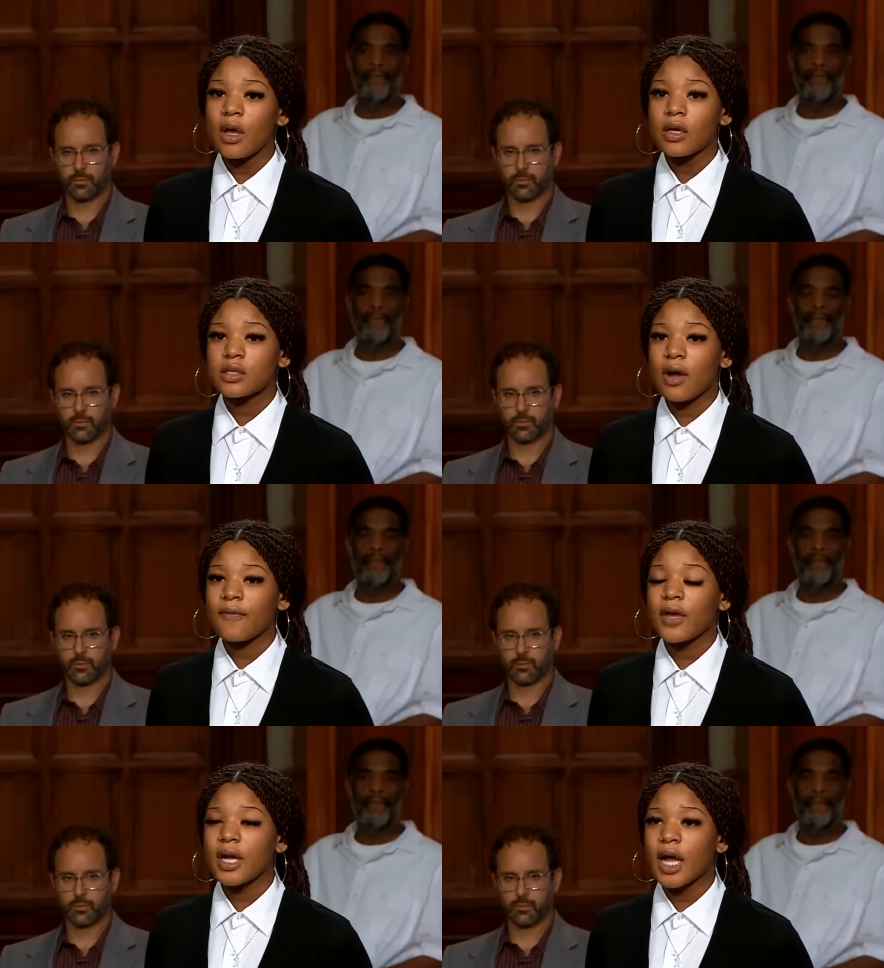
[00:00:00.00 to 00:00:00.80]
Speaker 1: So I
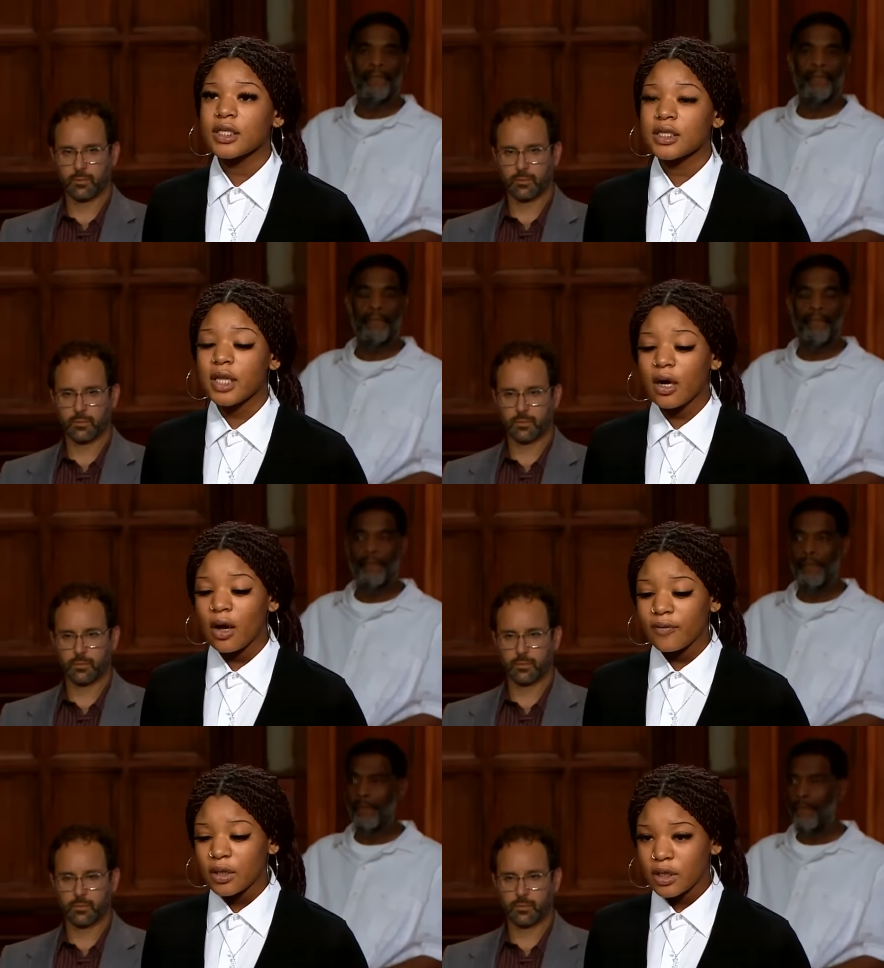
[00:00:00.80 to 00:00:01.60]
figured I'd just let her
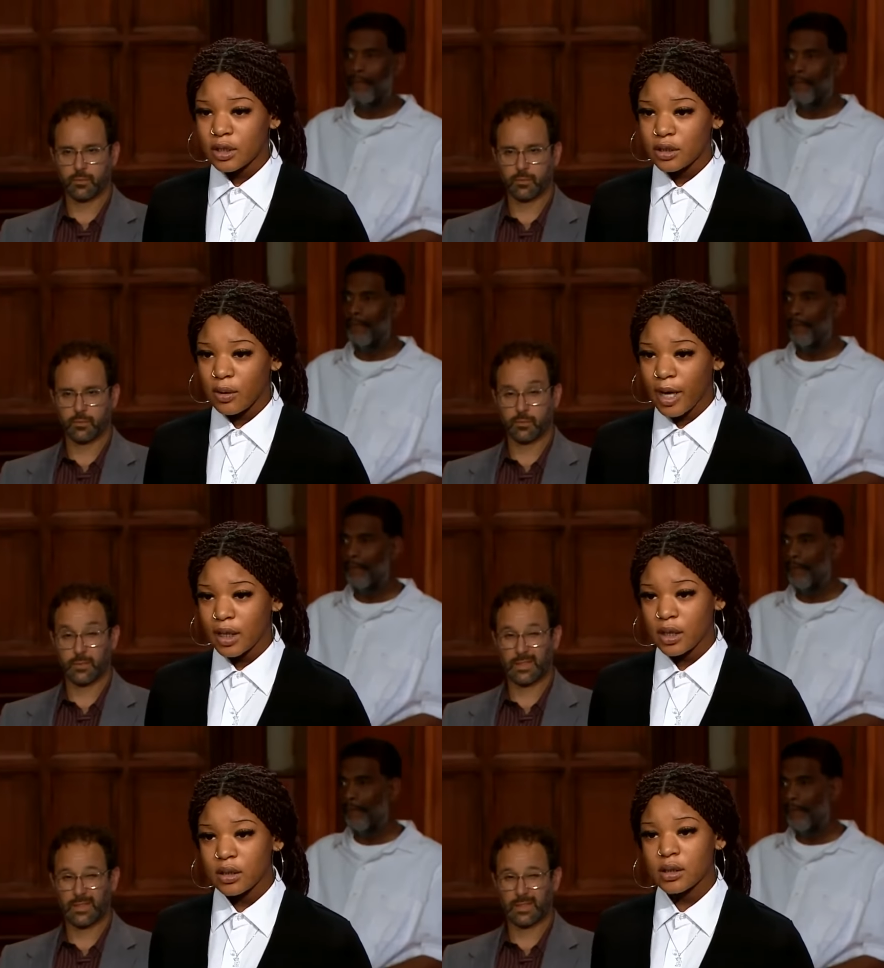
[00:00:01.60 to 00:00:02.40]
off the leash so I
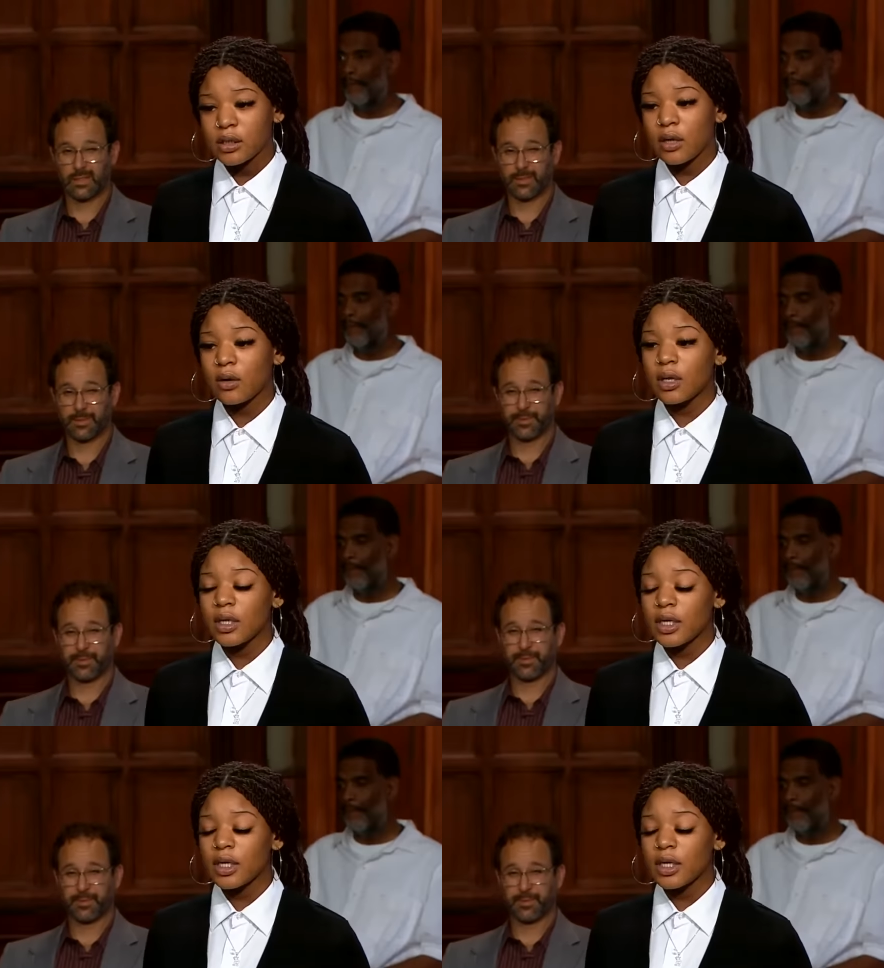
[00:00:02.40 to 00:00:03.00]
can sit on the little